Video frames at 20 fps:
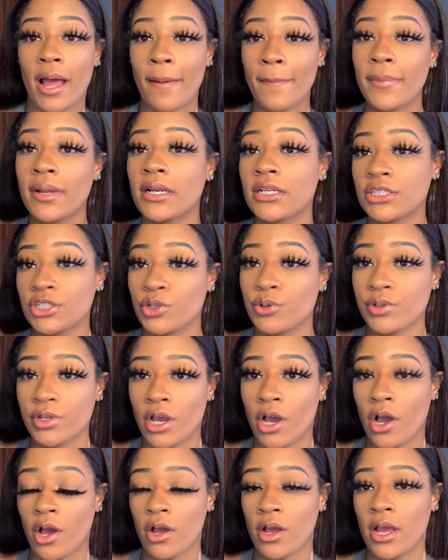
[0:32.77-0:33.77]
I'm gonna show
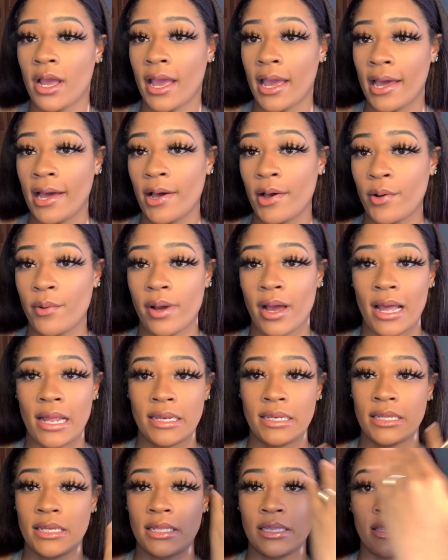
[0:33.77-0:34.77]
y'all how I
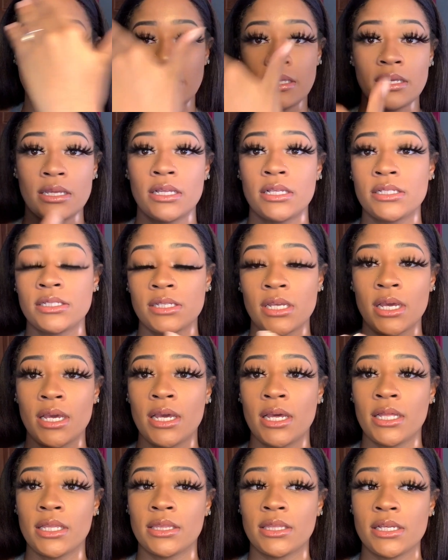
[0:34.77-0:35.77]
did this.
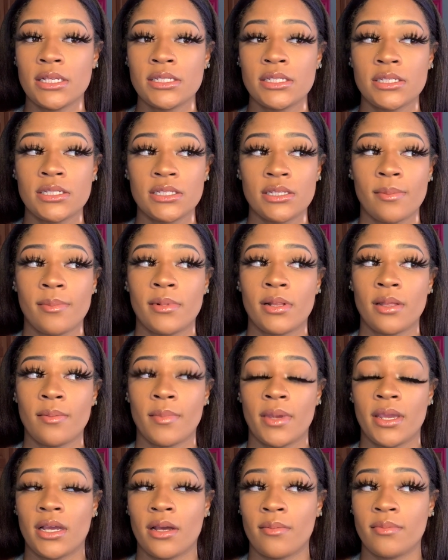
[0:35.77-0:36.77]
This is typically
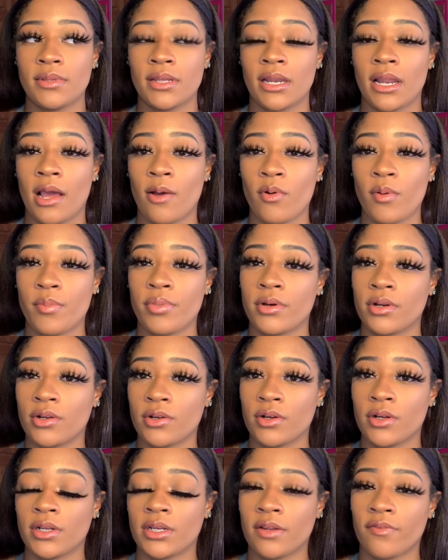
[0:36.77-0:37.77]
makeup that I will put
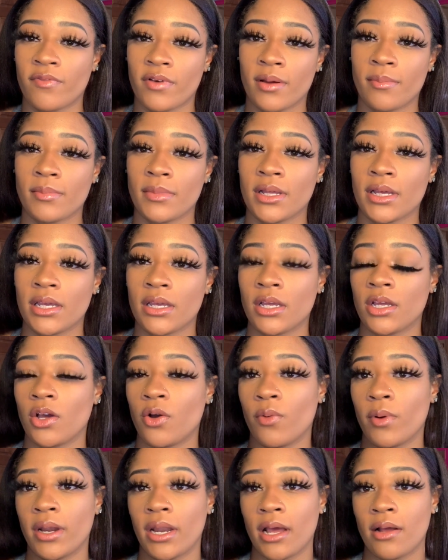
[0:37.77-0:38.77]
on if I'm like
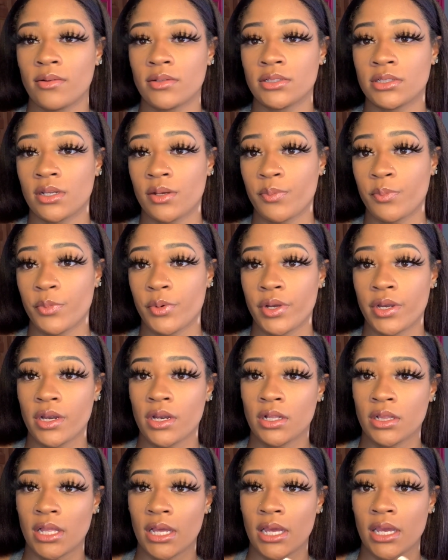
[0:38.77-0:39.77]
going out somewhere,
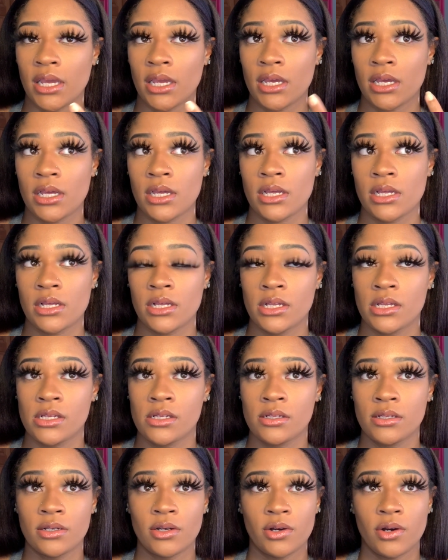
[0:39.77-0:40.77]
like
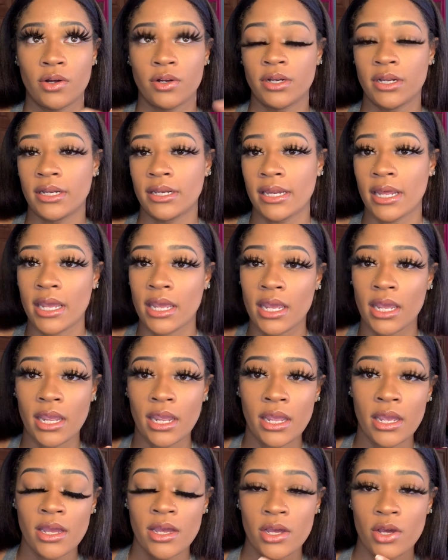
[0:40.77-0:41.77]
on a
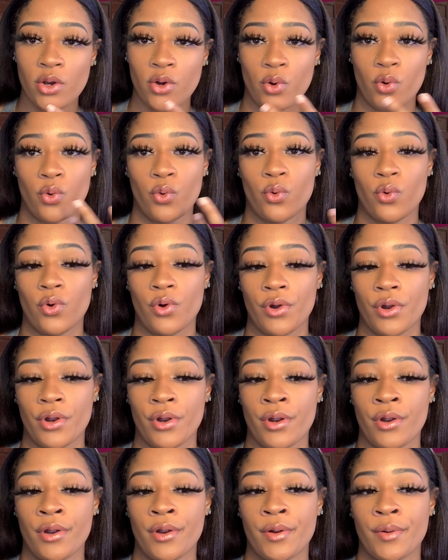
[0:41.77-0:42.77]
date
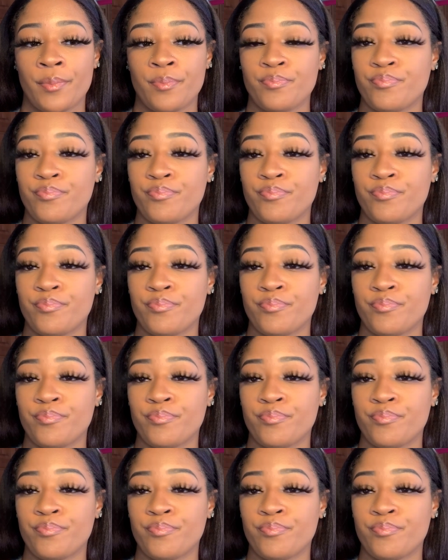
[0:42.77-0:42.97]
or